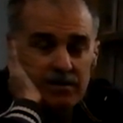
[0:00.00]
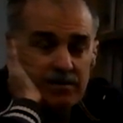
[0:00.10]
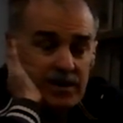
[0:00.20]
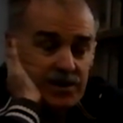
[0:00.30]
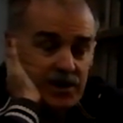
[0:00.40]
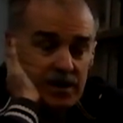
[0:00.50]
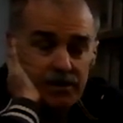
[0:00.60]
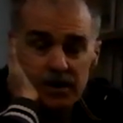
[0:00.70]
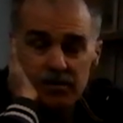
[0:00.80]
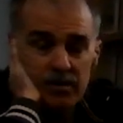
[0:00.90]

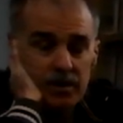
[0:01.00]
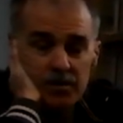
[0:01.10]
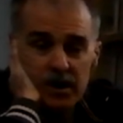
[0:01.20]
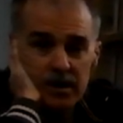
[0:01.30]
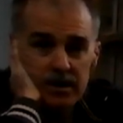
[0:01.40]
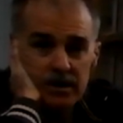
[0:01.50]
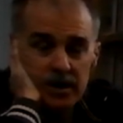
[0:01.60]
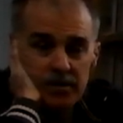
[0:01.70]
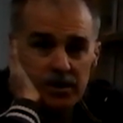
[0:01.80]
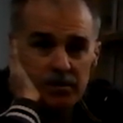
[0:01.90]
significant
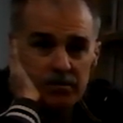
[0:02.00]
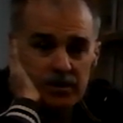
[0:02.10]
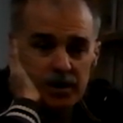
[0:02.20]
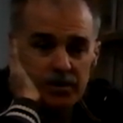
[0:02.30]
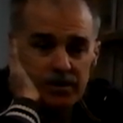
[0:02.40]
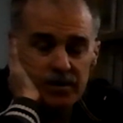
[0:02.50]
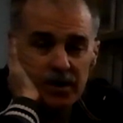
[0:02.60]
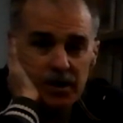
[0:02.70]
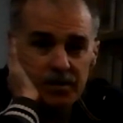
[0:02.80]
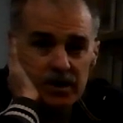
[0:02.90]
number of the
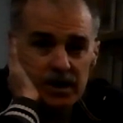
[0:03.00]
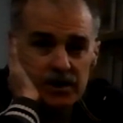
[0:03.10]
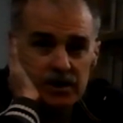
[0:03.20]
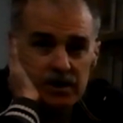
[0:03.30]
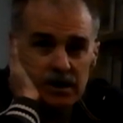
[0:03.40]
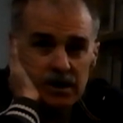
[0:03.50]
population